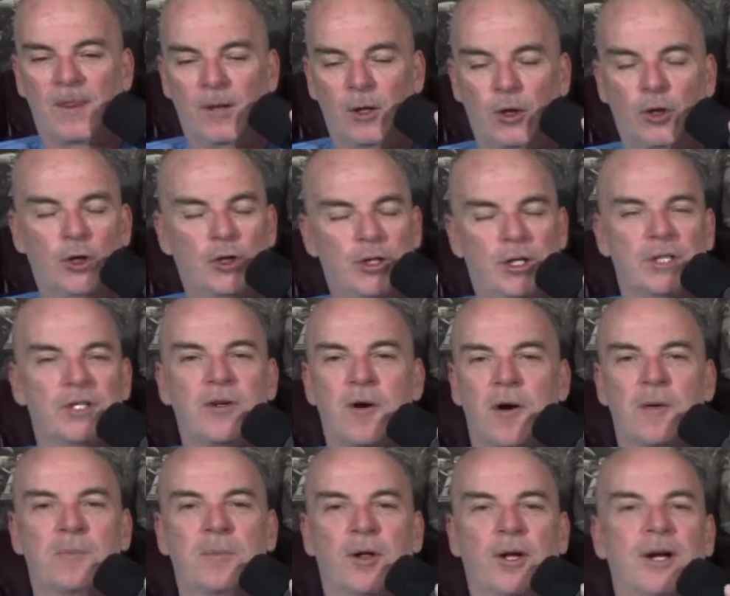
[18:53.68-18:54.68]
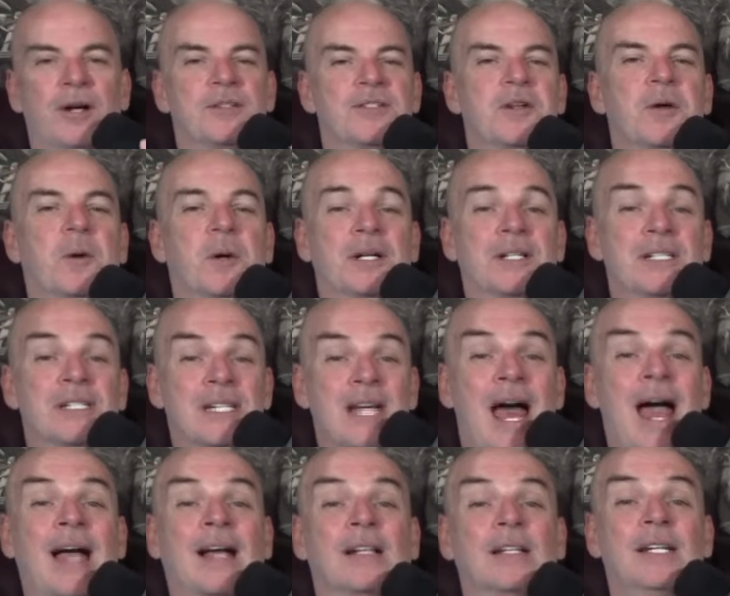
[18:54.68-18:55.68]
The good guitar players know
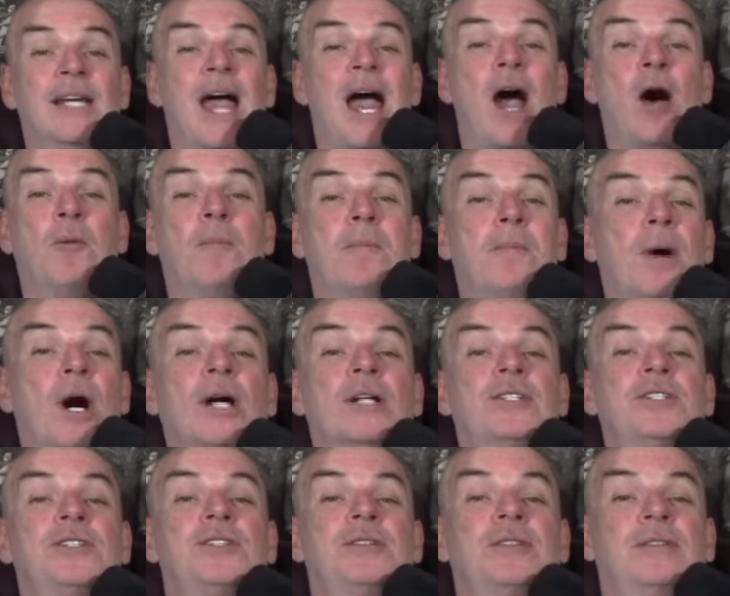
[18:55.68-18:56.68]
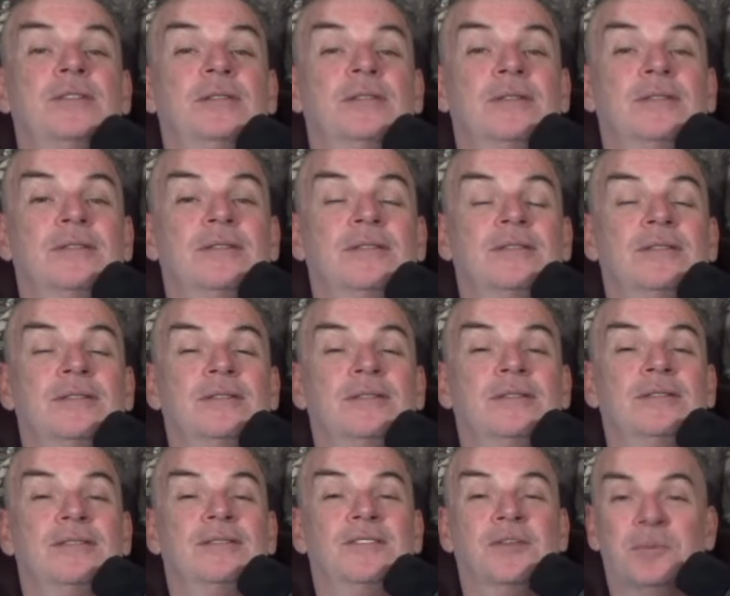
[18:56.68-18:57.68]
exactly how much
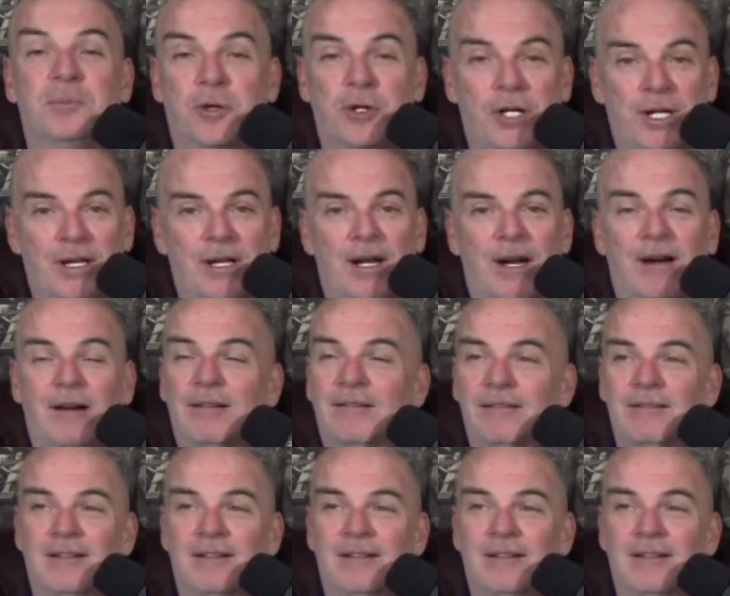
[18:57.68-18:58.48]
to put in there.